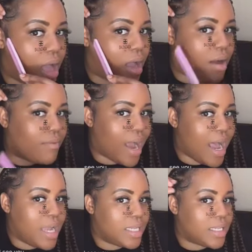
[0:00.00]
Ra
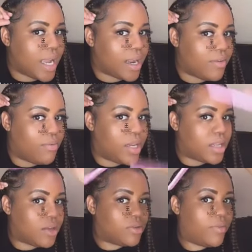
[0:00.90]
is like a really
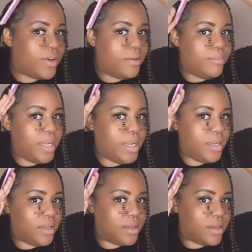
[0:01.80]
close friend of me
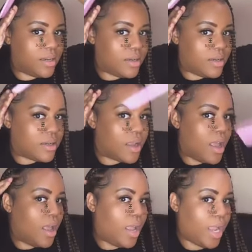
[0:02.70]

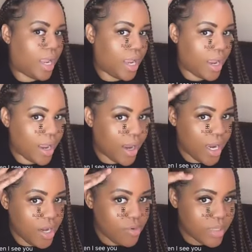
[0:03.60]
and he
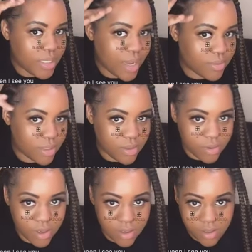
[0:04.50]
knew me since I was a little
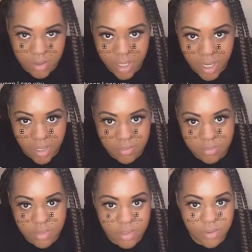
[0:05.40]
girl. Like
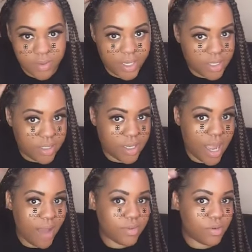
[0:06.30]
it's crazy. I
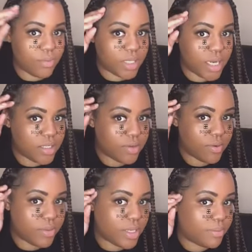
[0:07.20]
have so much history
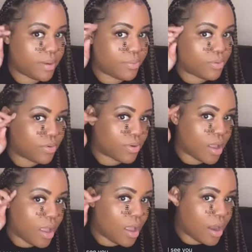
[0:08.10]
with these people.
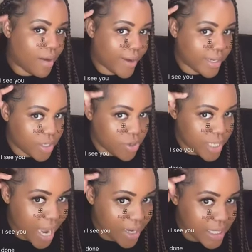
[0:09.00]
All right, so you see
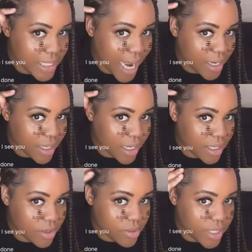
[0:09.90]
how this side look a
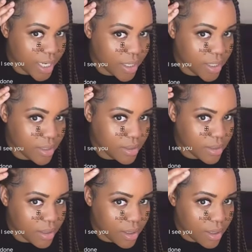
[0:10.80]
little thinner
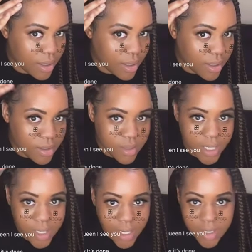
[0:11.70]
than
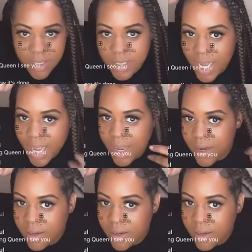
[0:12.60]
the other side.